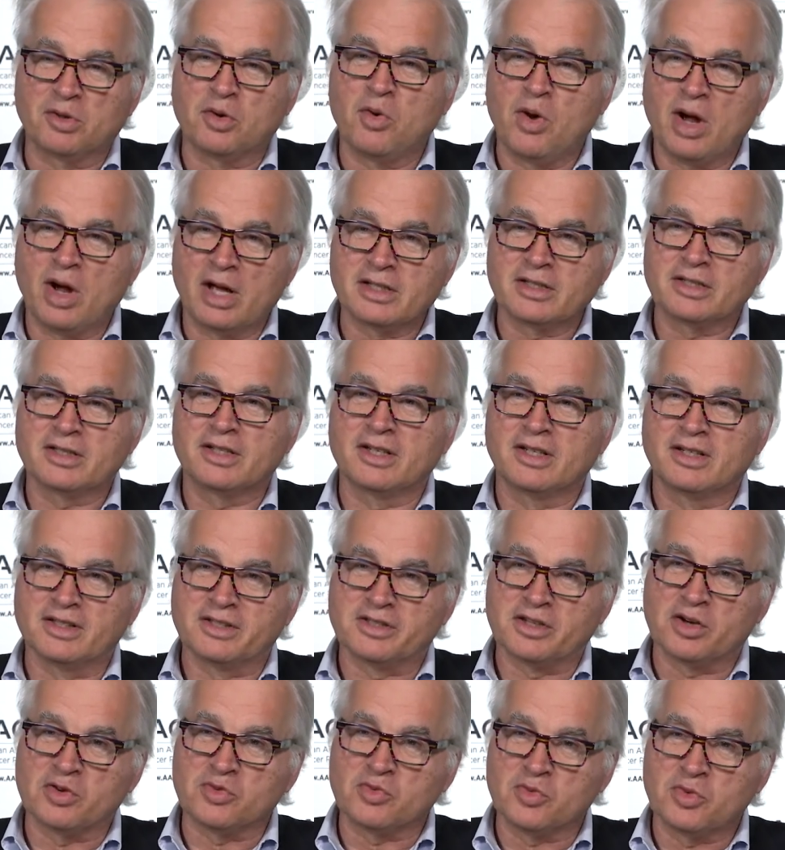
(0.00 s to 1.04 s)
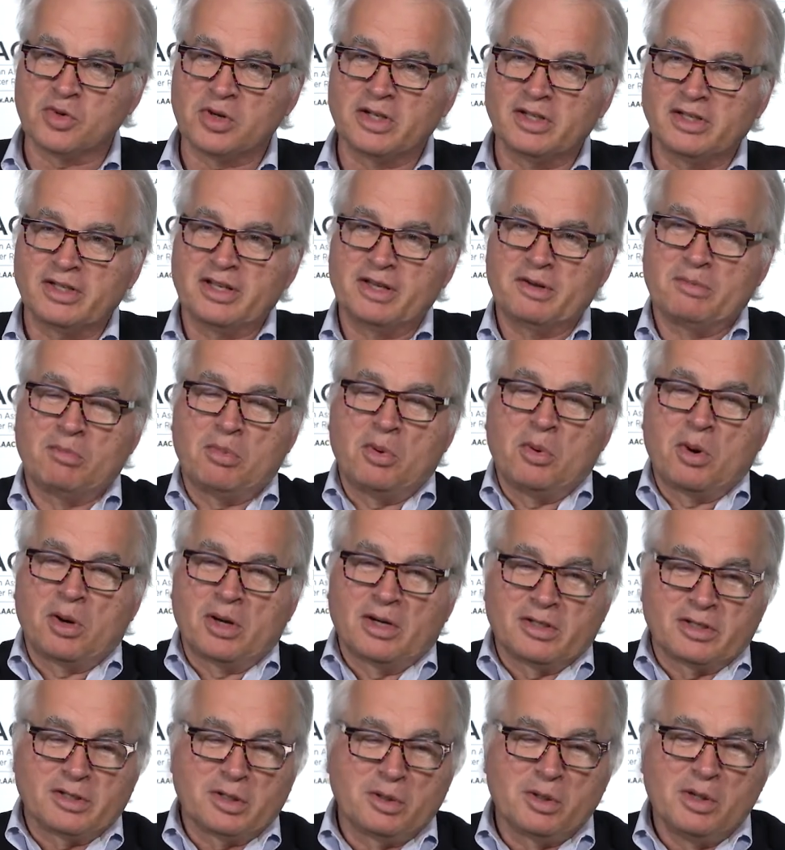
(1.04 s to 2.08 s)
questions are really
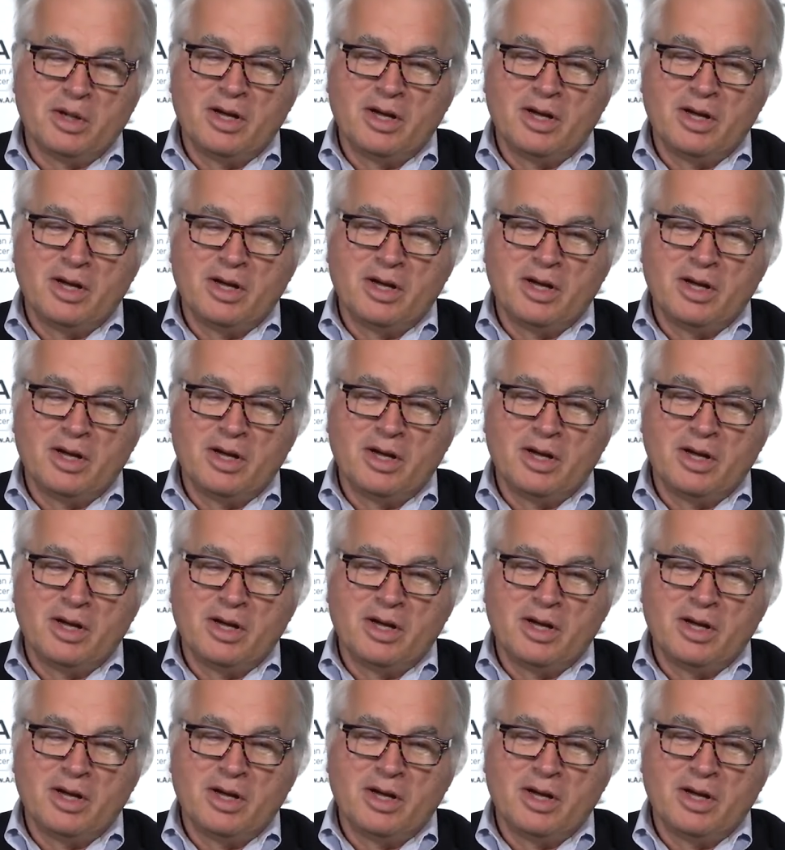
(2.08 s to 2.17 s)
important. So